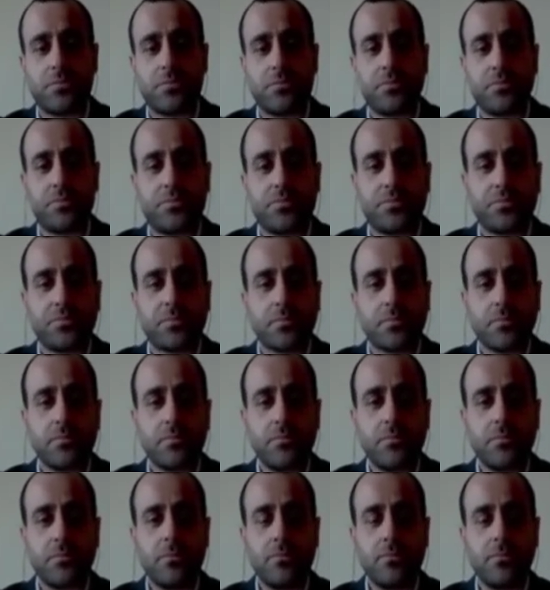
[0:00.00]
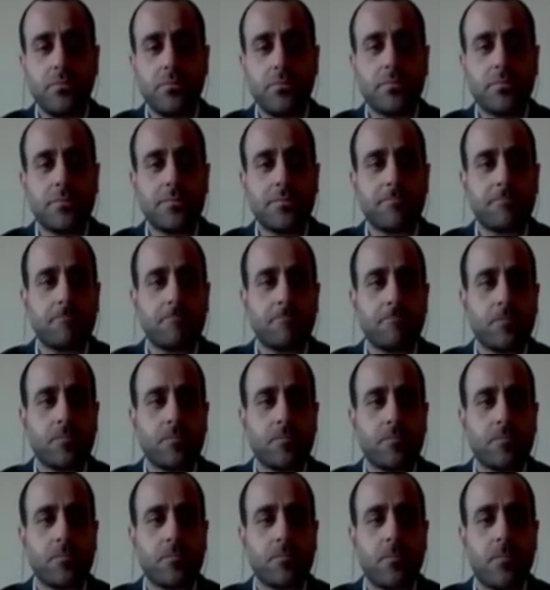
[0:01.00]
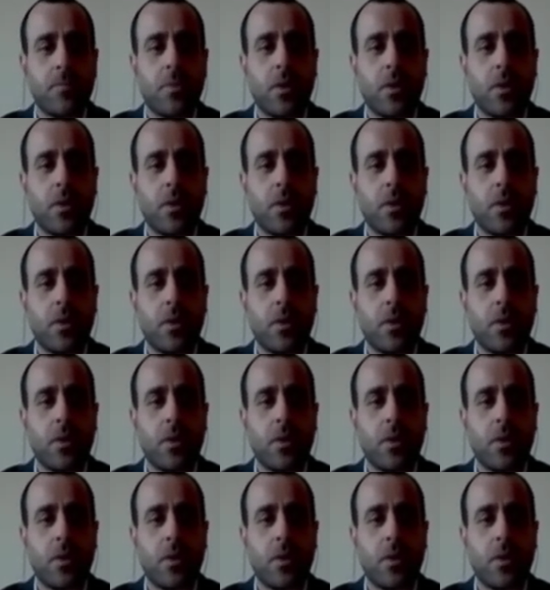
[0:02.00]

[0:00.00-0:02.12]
(no one is talking)